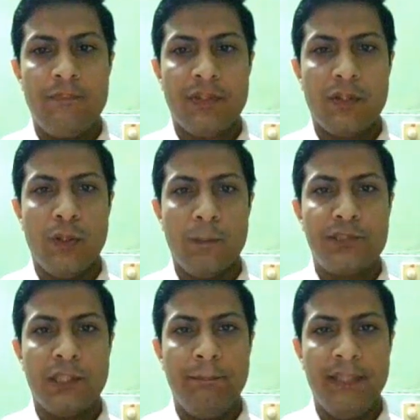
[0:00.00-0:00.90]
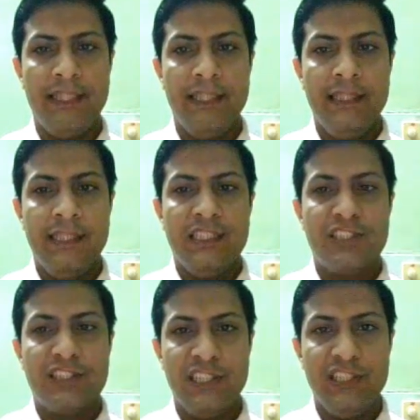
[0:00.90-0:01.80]
option B
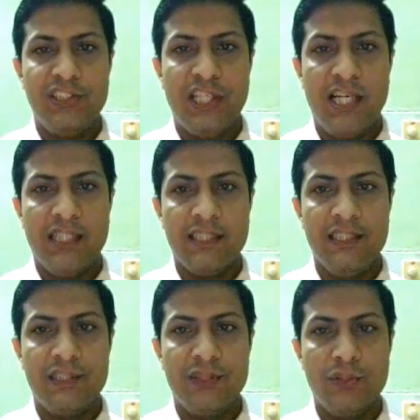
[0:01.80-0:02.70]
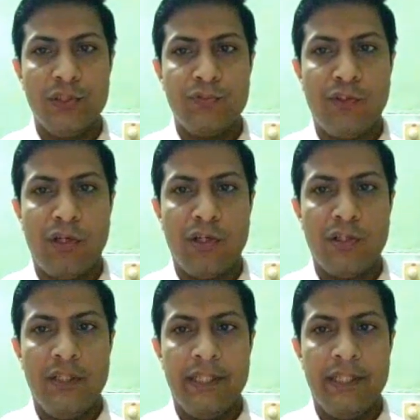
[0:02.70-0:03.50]
C-chart is used for